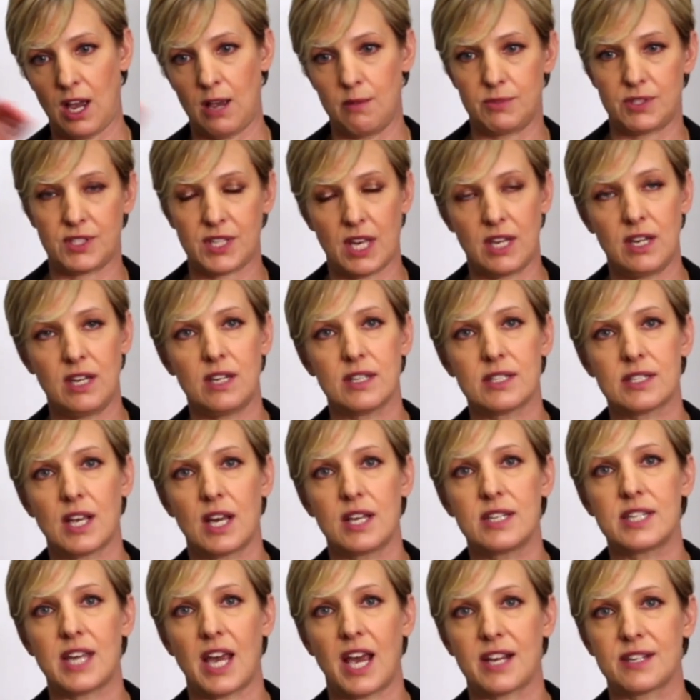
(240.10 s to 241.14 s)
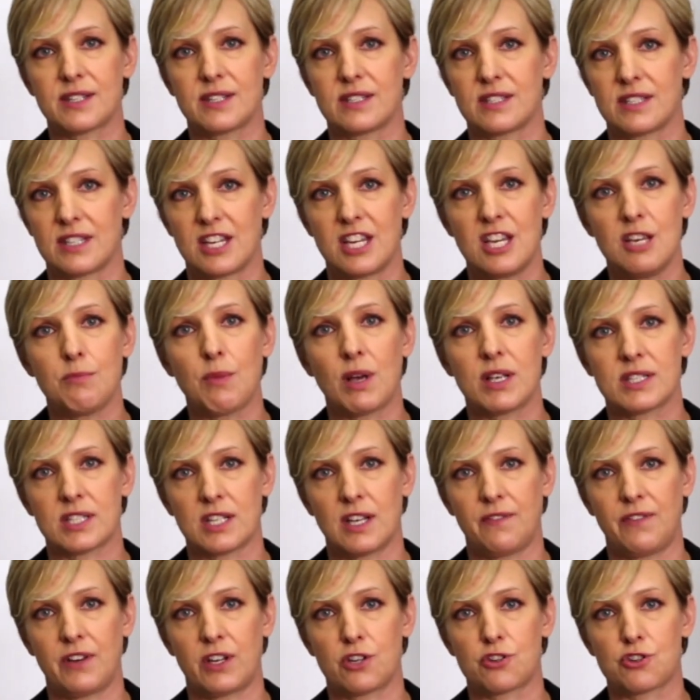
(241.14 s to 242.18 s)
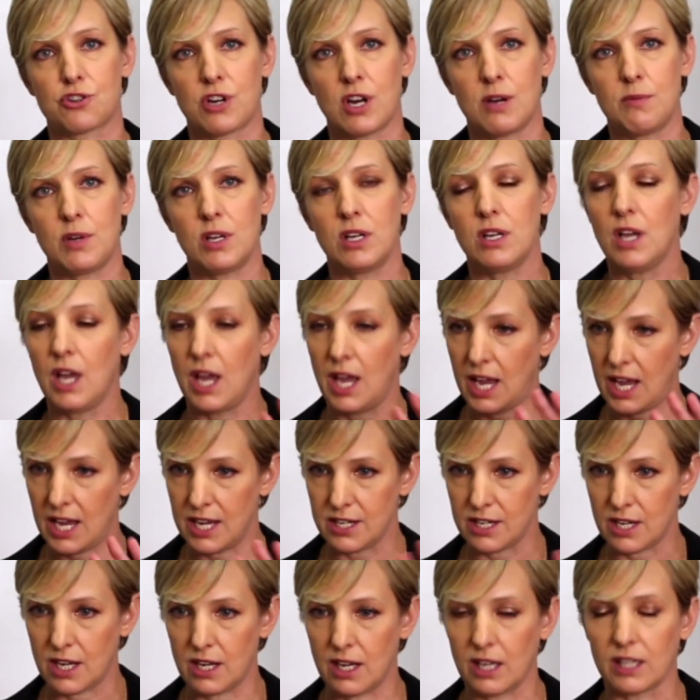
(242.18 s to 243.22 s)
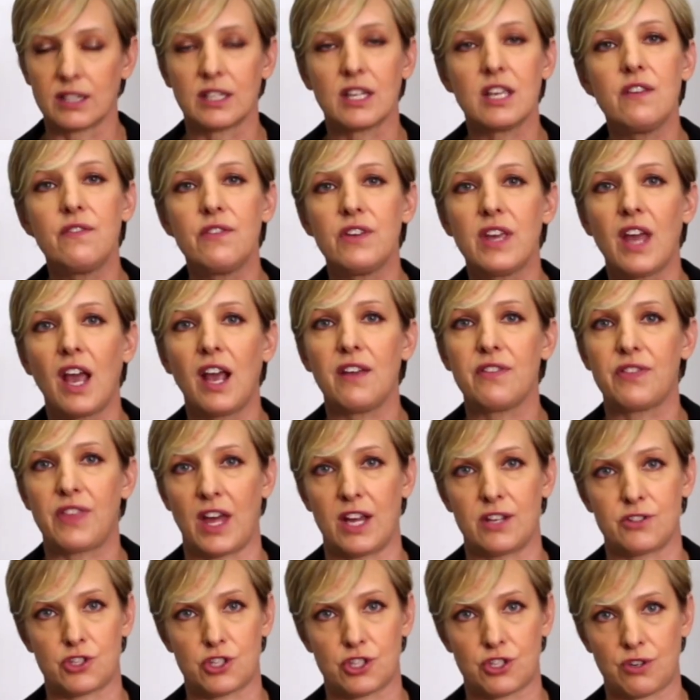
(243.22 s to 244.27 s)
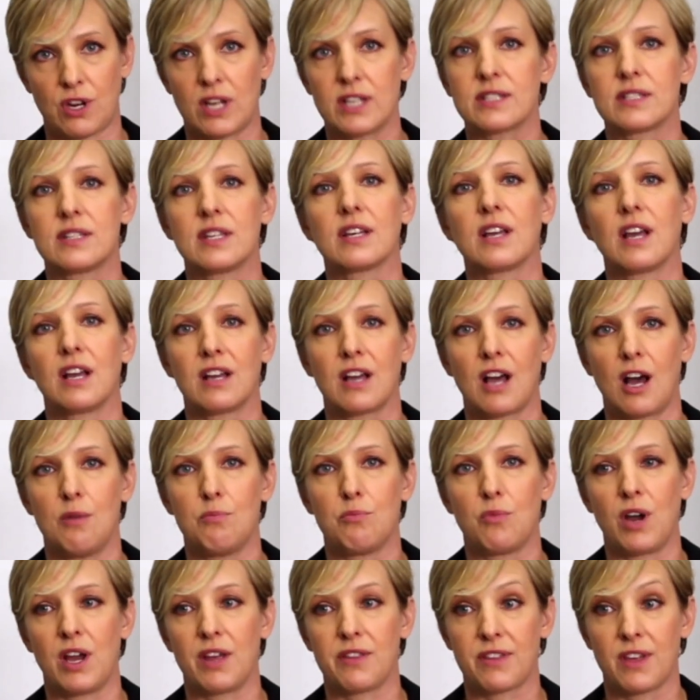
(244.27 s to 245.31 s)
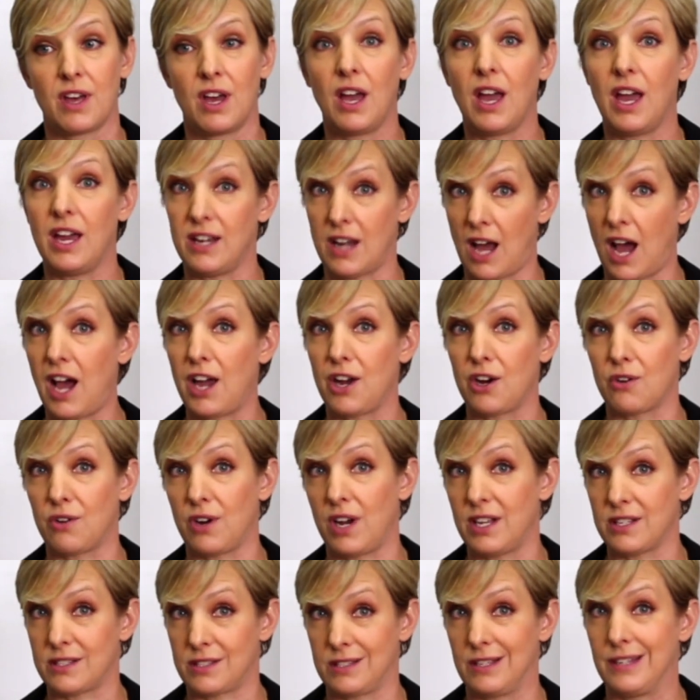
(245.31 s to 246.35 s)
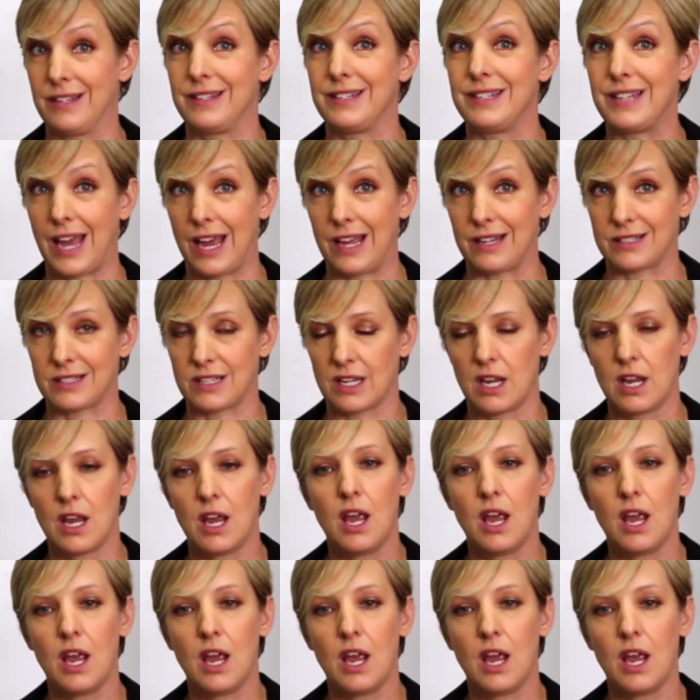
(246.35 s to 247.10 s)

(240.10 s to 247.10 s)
I'm setting aside taxes to keep myself out of trouble and to alleviate that stress that can come with an IRS debt.